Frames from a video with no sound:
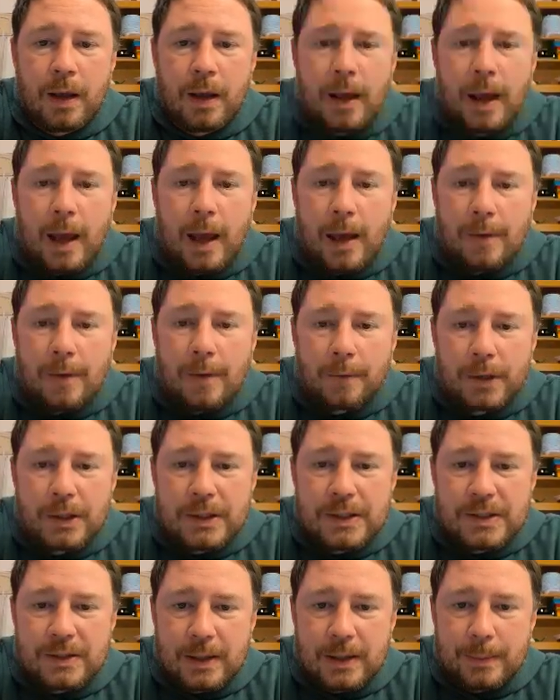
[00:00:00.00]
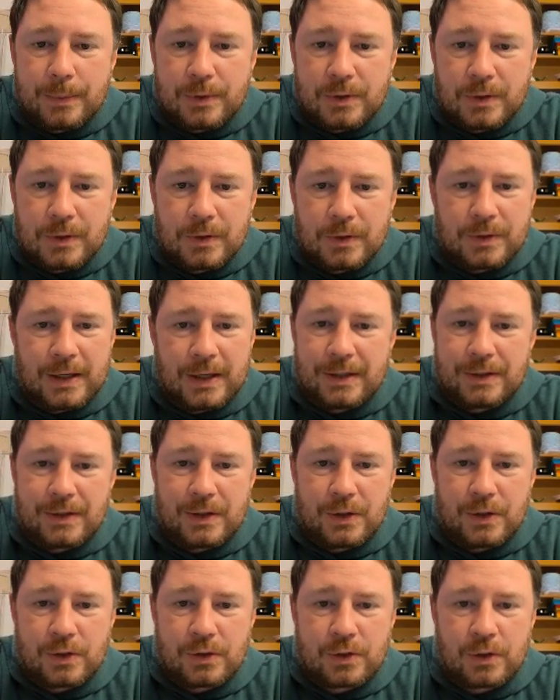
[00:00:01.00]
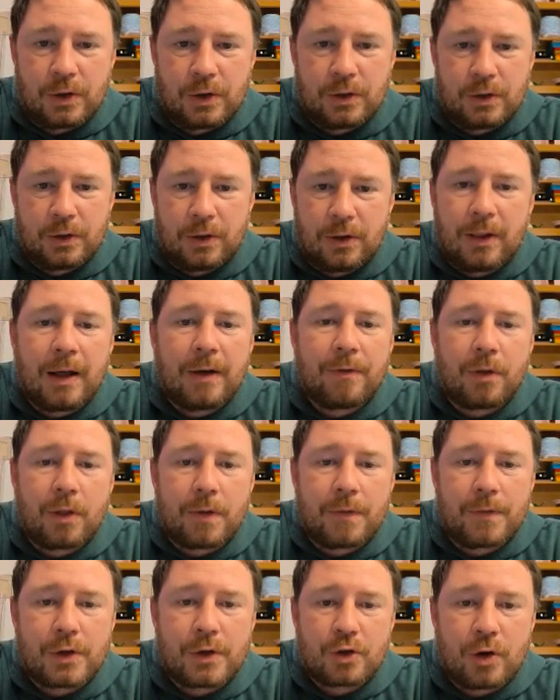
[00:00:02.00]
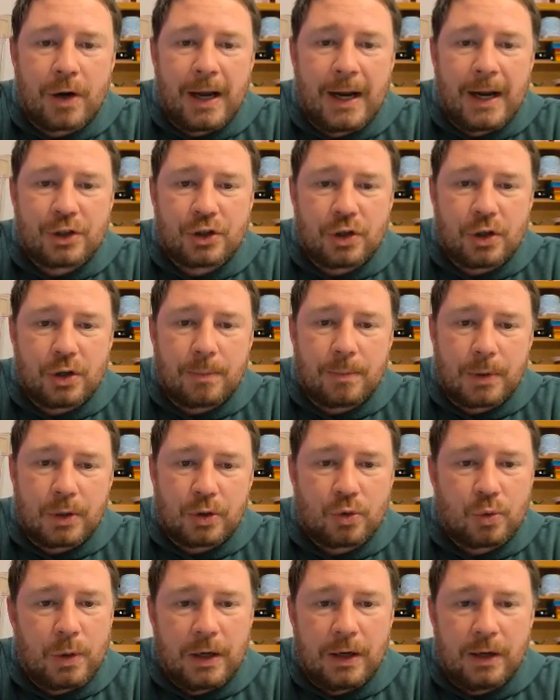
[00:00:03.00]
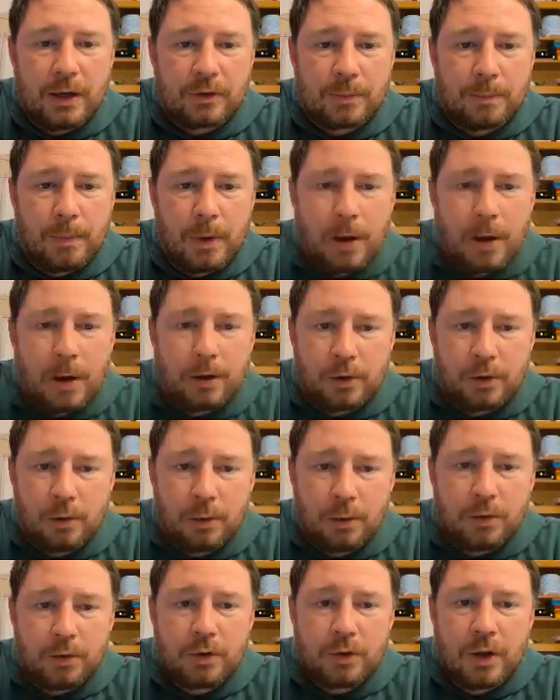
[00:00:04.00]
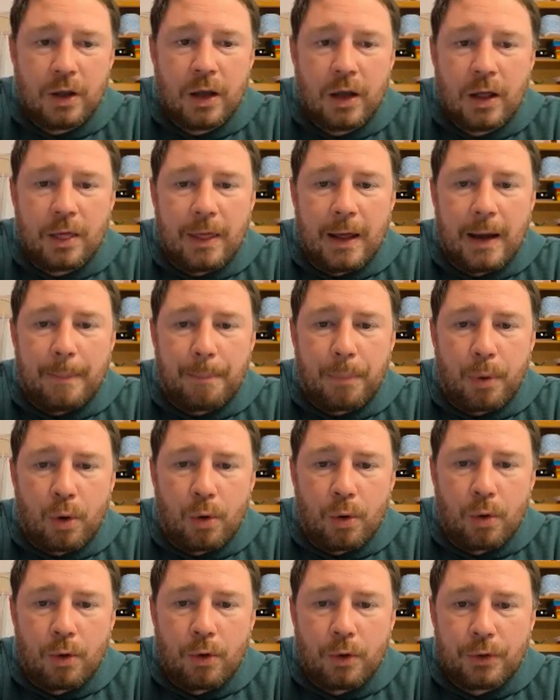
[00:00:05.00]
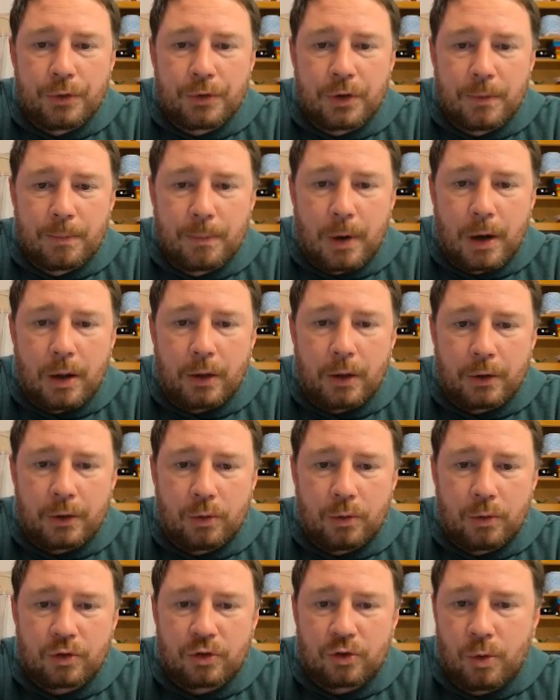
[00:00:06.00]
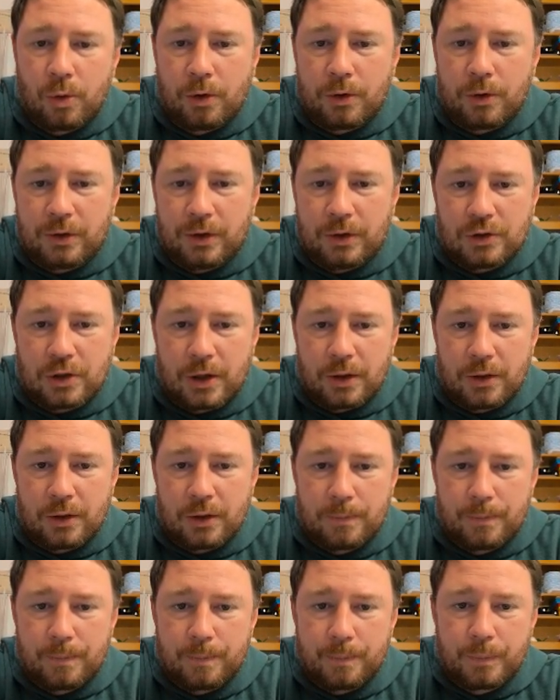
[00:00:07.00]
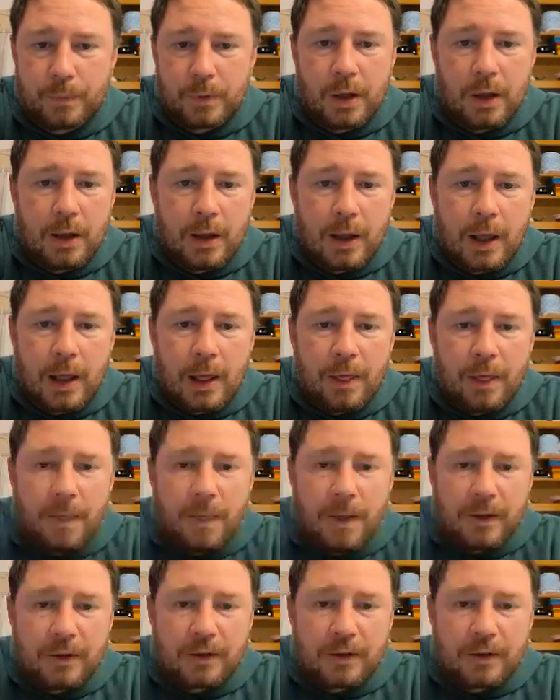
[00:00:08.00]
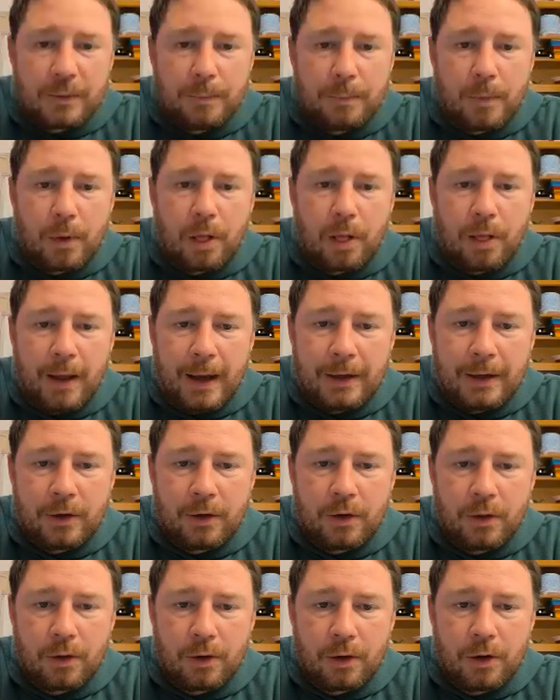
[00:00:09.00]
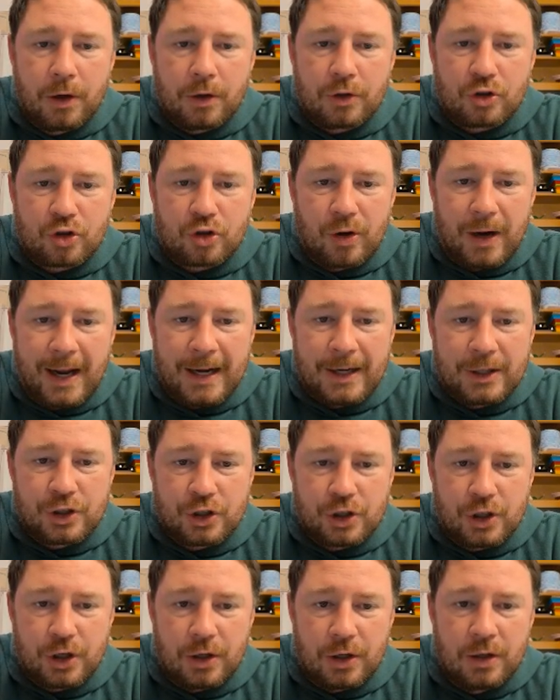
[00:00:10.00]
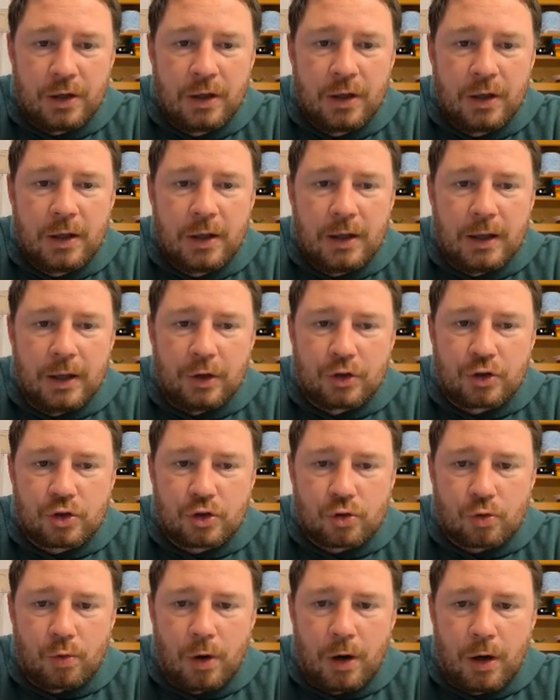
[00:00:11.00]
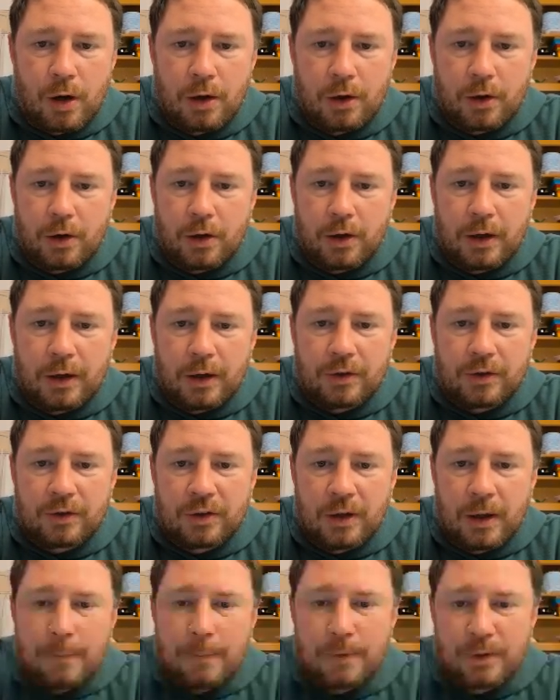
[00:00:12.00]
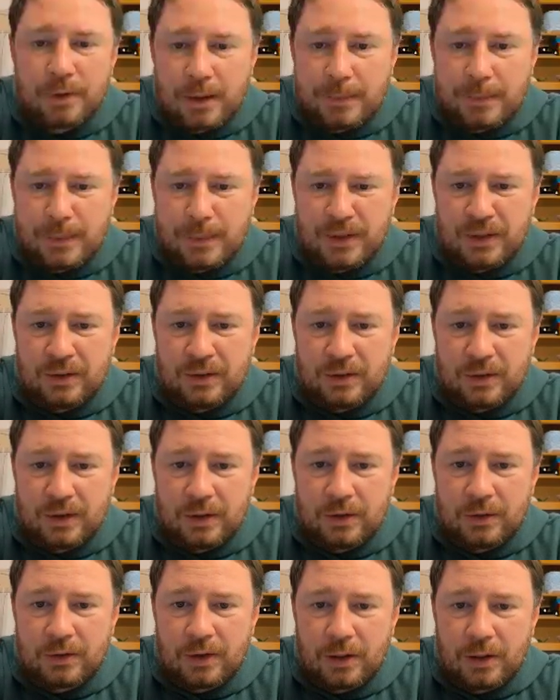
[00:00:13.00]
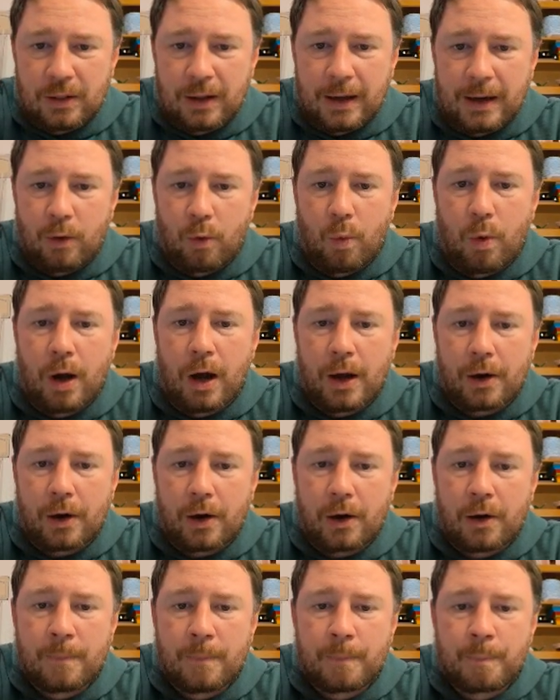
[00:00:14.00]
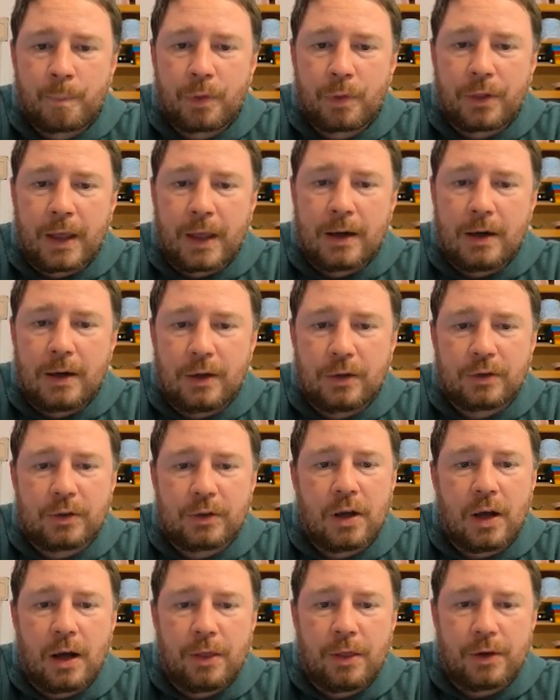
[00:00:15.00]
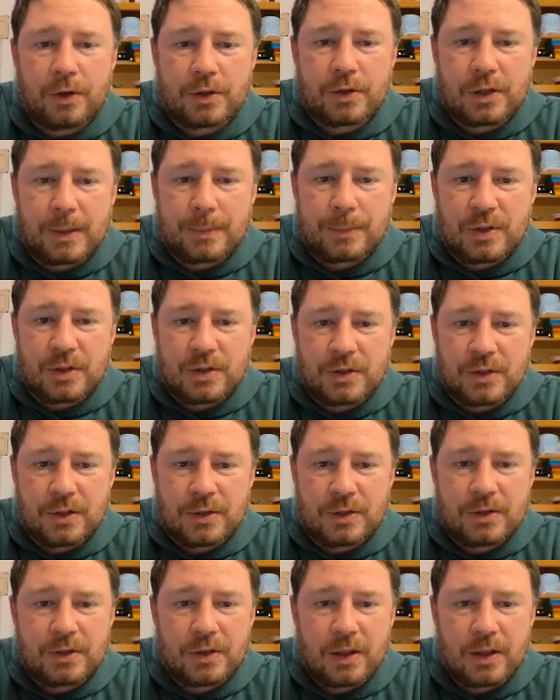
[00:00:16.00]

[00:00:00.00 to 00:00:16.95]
Every substance has a certain level of attraction between its molecules that pulls the molecules towards each other. This molecular attraction is stronger in some substances, like water, than it is in other substances,